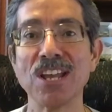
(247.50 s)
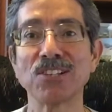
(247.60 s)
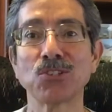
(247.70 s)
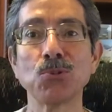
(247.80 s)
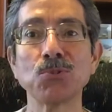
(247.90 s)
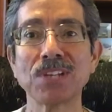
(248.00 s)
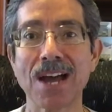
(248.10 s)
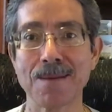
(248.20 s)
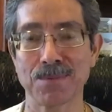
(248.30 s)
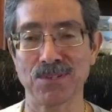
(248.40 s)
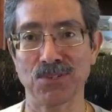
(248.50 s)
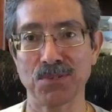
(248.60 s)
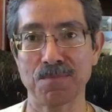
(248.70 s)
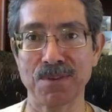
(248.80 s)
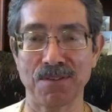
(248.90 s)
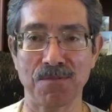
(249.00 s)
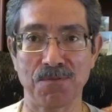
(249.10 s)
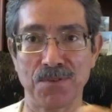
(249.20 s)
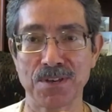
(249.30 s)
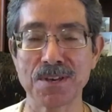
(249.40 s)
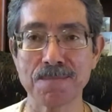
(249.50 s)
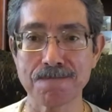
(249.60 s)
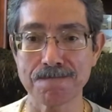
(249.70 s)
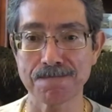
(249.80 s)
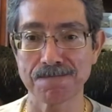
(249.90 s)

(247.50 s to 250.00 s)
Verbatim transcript: It's too time-consuming for him.